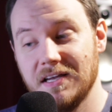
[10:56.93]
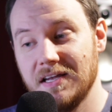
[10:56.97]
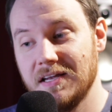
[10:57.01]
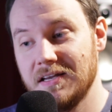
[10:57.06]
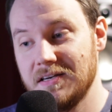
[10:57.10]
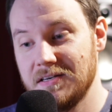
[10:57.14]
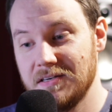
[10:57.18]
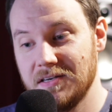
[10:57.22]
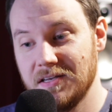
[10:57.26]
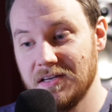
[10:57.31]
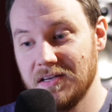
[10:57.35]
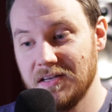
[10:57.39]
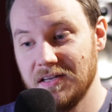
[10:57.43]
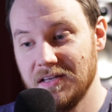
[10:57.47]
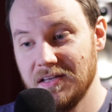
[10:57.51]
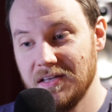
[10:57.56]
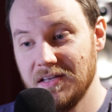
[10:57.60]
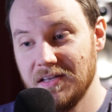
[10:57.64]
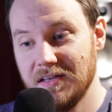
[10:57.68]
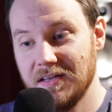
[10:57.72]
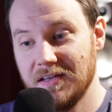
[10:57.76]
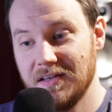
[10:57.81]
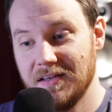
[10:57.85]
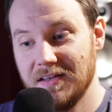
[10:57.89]
And
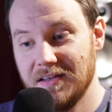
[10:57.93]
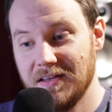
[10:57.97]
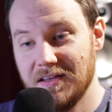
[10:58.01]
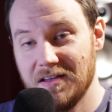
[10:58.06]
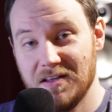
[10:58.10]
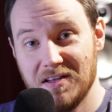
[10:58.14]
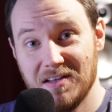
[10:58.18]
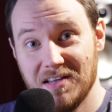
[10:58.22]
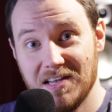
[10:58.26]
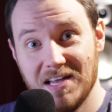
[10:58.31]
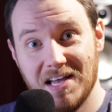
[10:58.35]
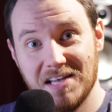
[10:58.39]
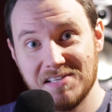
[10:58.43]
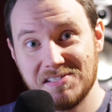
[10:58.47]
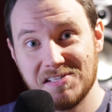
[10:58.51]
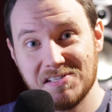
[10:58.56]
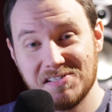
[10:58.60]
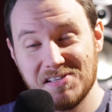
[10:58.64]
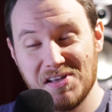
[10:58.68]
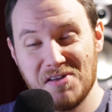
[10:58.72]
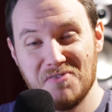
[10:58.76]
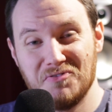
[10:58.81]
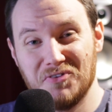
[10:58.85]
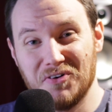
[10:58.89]
as they
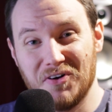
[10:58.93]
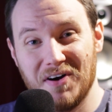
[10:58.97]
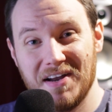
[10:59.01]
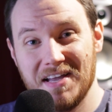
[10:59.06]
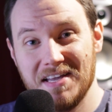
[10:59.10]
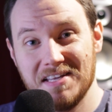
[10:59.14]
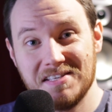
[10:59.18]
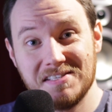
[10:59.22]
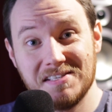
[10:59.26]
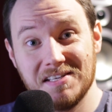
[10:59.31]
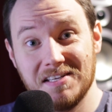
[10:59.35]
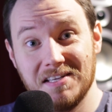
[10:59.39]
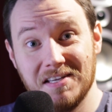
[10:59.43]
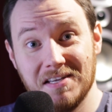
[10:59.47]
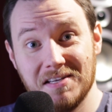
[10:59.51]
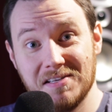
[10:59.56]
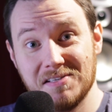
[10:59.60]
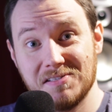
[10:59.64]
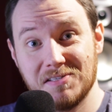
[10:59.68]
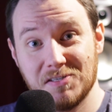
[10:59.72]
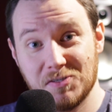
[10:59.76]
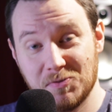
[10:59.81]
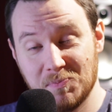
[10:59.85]
say, variety is the